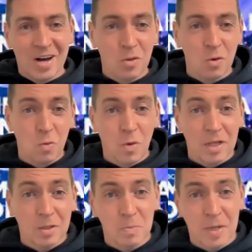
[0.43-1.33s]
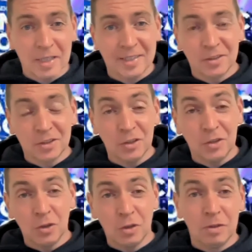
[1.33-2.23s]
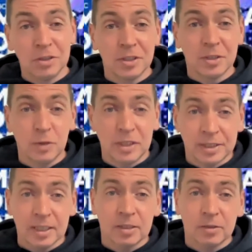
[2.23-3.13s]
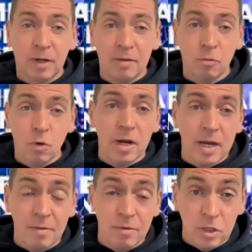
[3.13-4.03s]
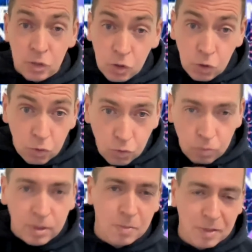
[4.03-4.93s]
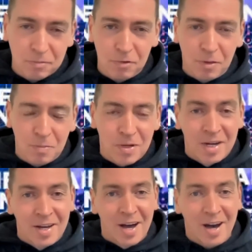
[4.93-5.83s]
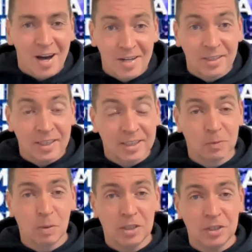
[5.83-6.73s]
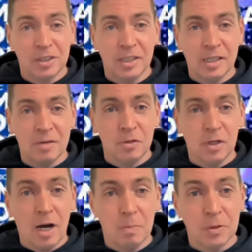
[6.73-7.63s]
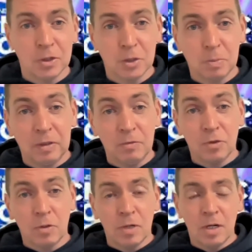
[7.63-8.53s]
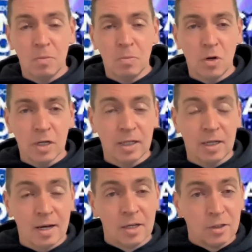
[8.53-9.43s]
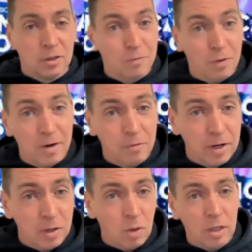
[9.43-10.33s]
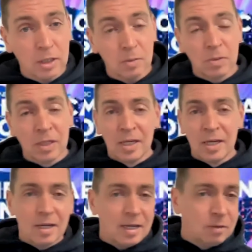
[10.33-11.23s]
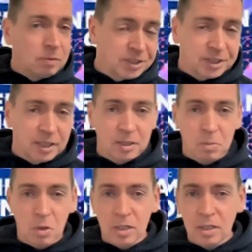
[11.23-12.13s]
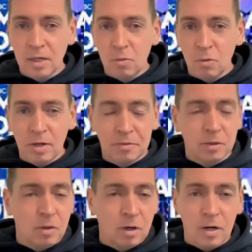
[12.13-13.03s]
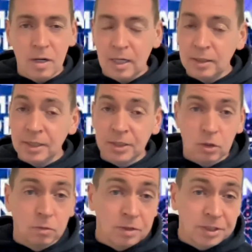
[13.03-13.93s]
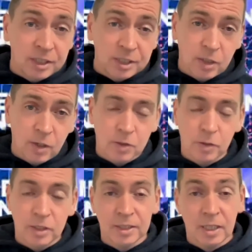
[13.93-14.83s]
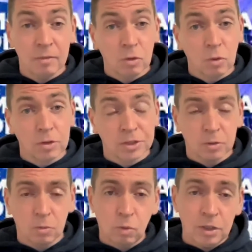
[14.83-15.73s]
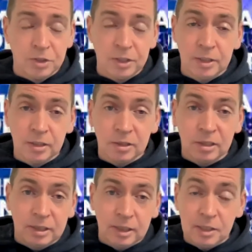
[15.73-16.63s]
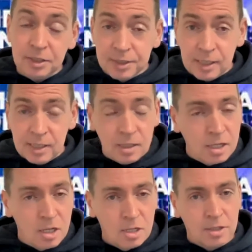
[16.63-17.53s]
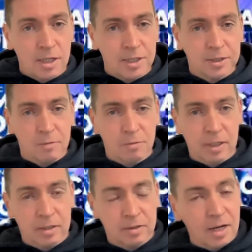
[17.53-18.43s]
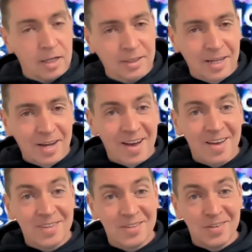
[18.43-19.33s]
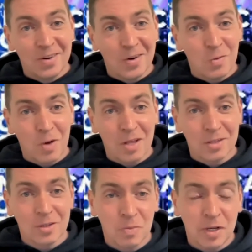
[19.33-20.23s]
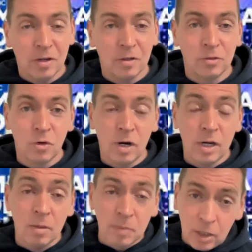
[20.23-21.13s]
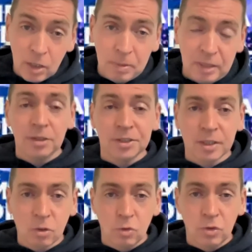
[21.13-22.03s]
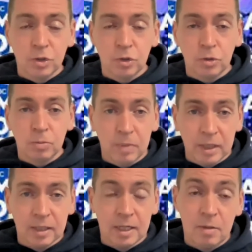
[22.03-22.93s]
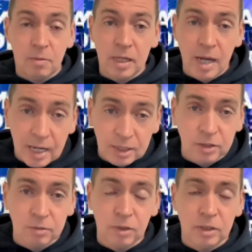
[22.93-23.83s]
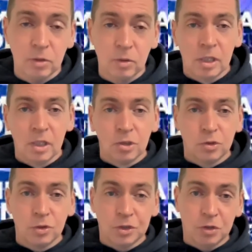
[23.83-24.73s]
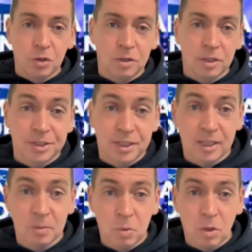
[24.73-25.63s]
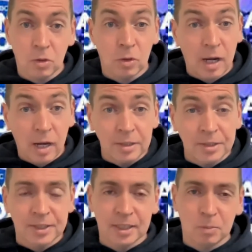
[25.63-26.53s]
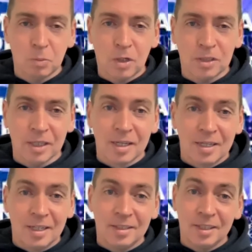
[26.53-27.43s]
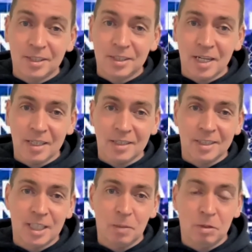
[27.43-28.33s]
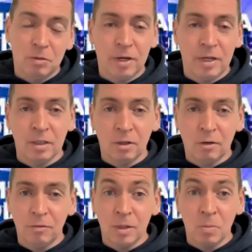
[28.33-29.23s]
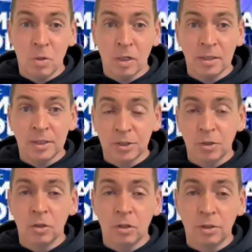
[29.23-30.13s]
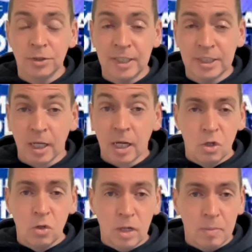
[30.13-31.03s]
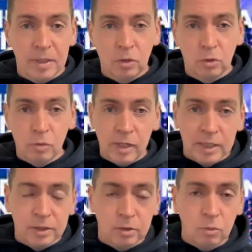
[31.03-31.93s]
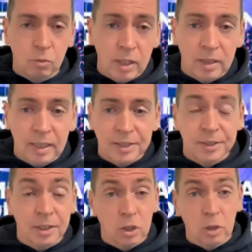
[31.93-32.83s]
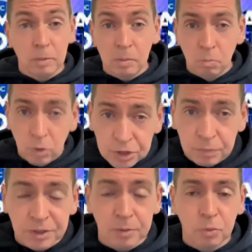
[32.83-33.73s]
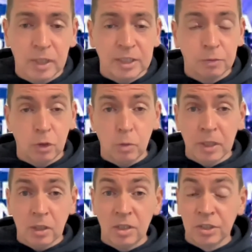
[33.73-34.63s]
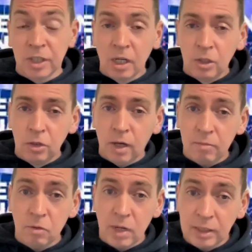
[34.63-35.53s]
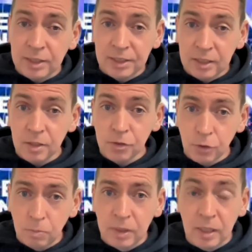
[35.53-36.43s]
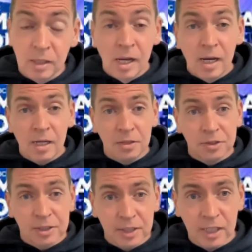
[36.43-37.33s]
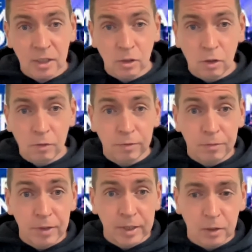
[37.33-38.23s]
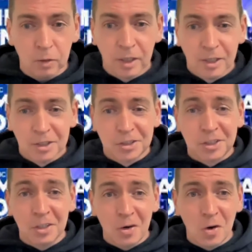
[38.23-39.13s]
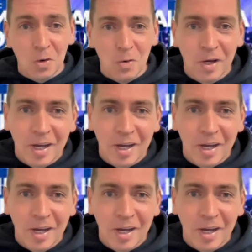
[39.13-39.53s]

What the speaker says: Hello and welcome back here to Eurovision 365, wherever you may be from, and especially if you happen to be from America. You're very, very welcome, every state in America, wherever you are, and its overseas territories, of course, Washington, D.C. Let's not forget that. You are welcome here. Now, I am here because I'm going to make a reaction video to a song that's taken part or has taken part in the second semi-final of the American Song Contest. Who am I going to react to? Well, it's not going to be much of a surprise for you because you have already seen the thumbnail and the title of the video. So,